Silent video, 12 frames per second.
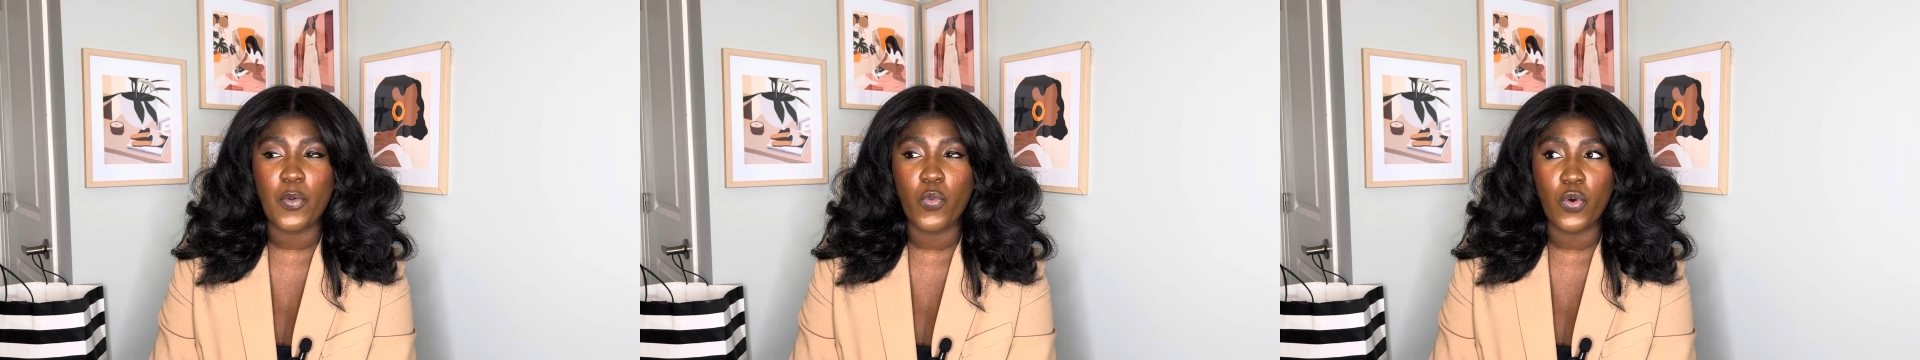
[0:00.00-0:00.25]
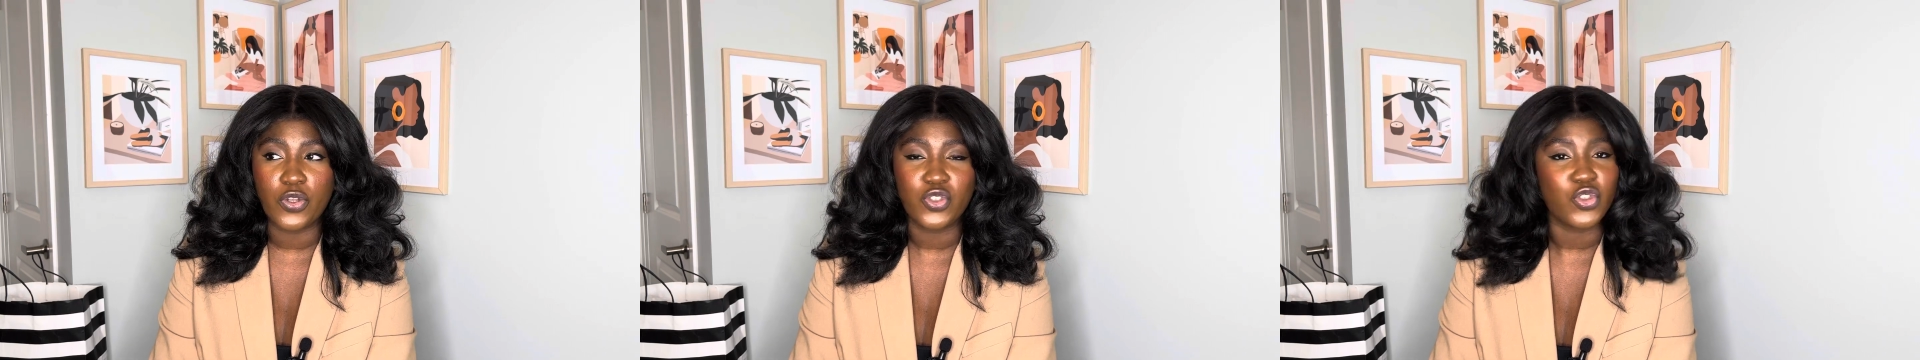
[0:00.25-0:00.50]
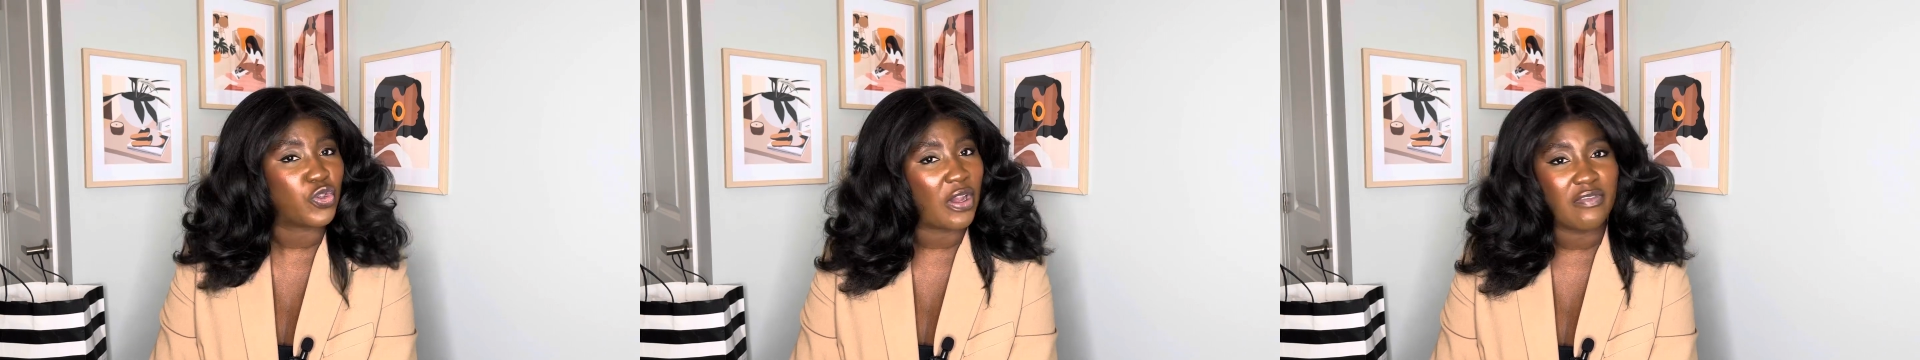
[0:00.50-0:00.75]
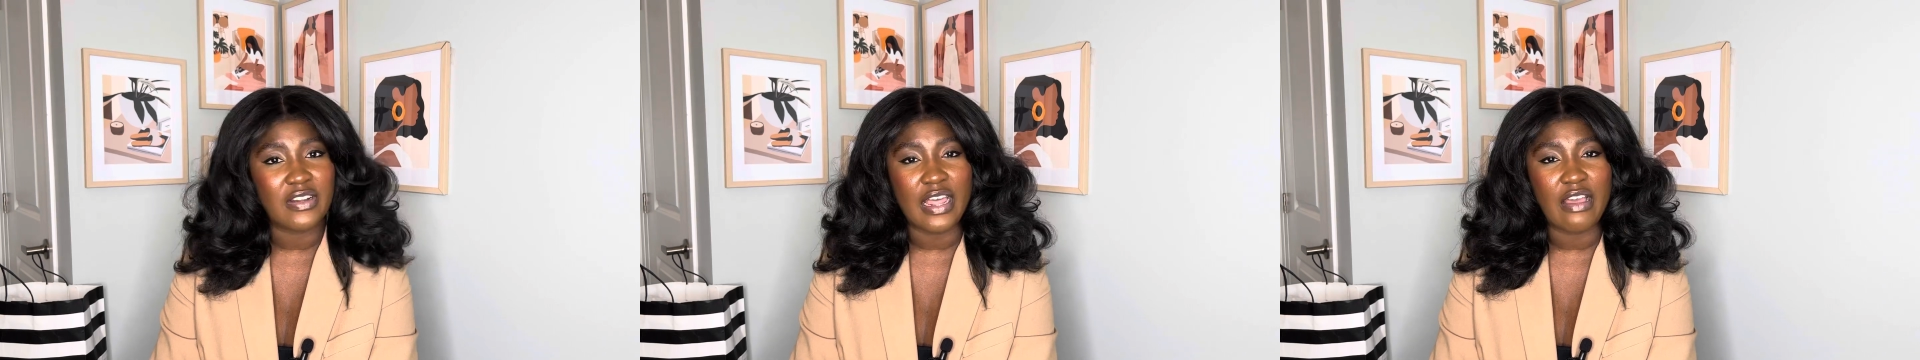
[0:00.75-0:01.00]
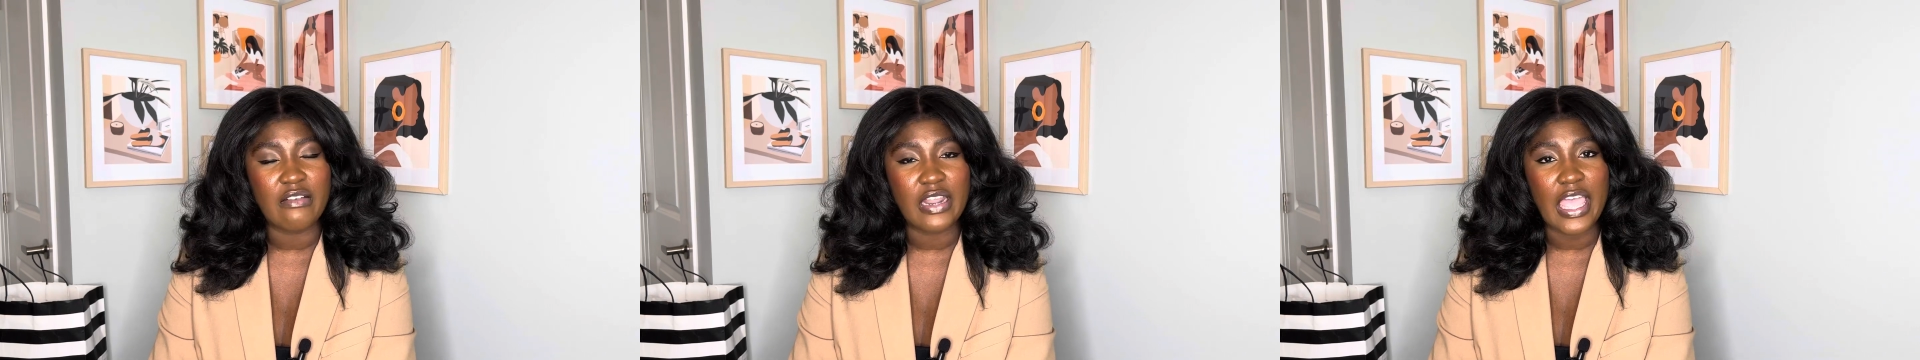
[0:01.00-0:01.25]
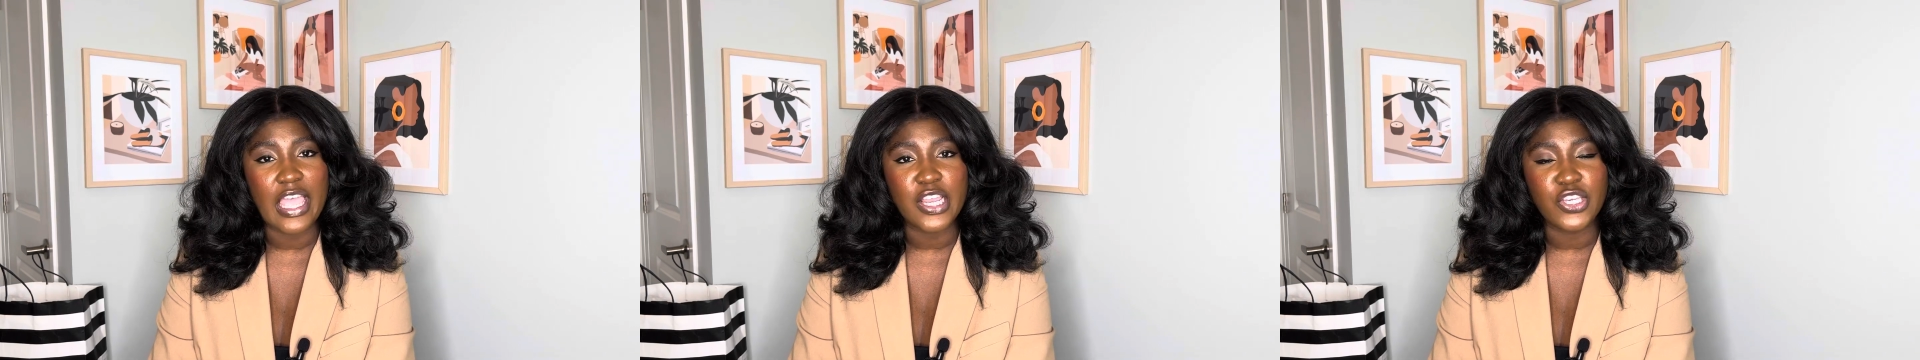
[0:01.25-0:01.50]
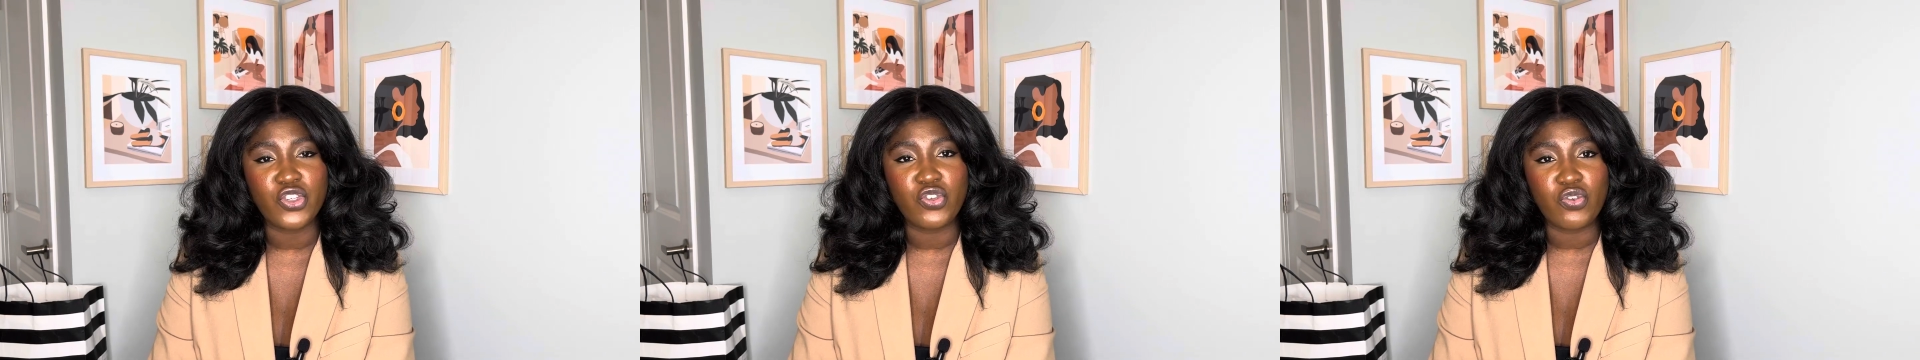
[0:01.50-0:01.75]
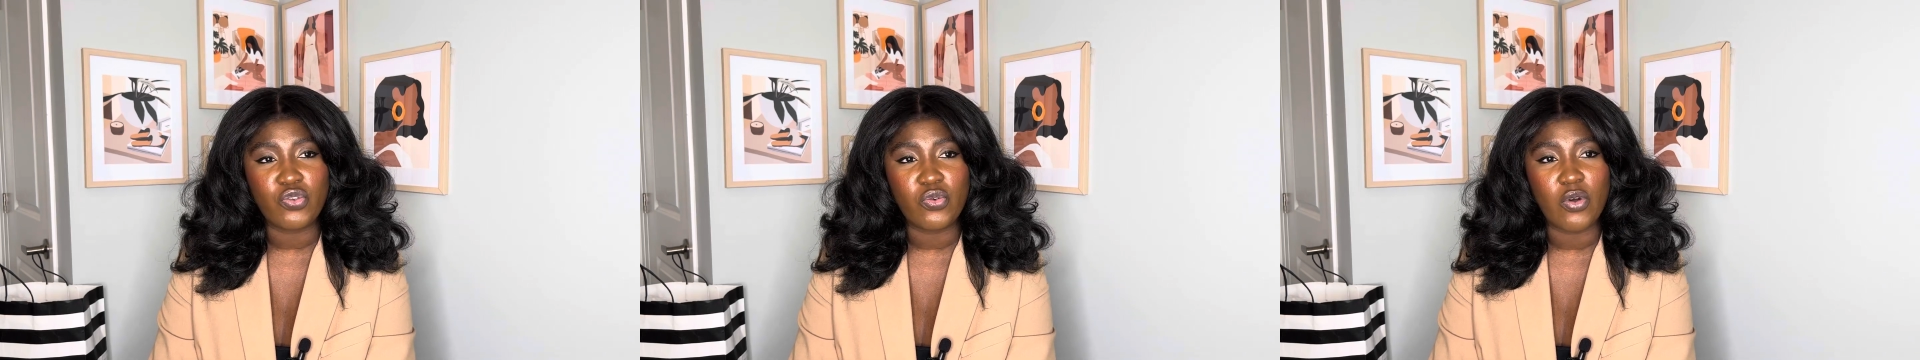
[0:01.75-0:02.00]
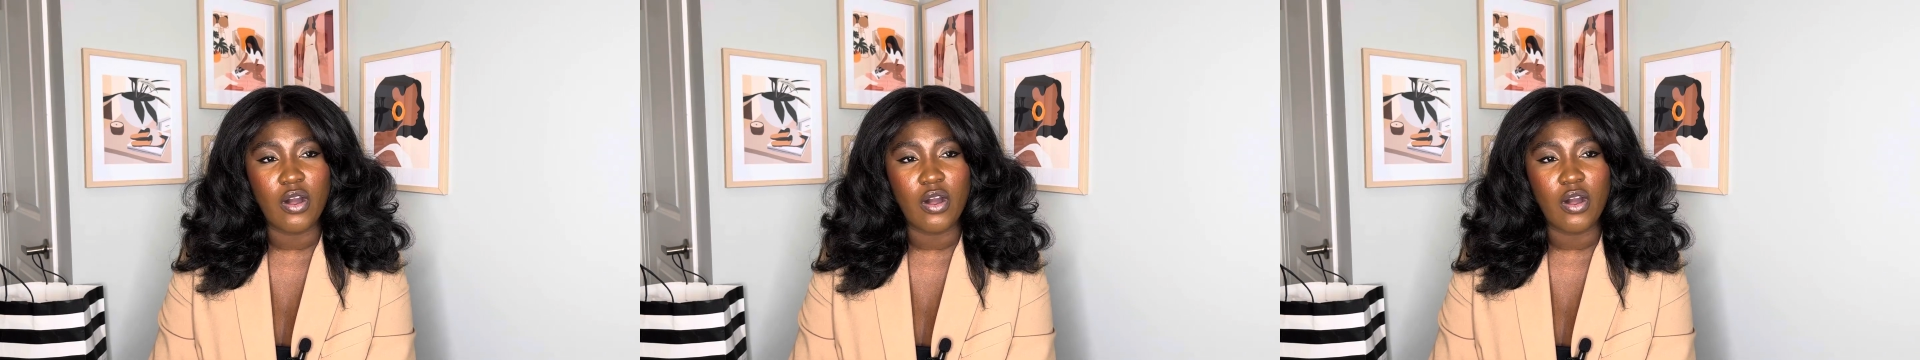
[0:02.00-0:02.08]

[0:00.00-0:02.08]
wants to travel out and you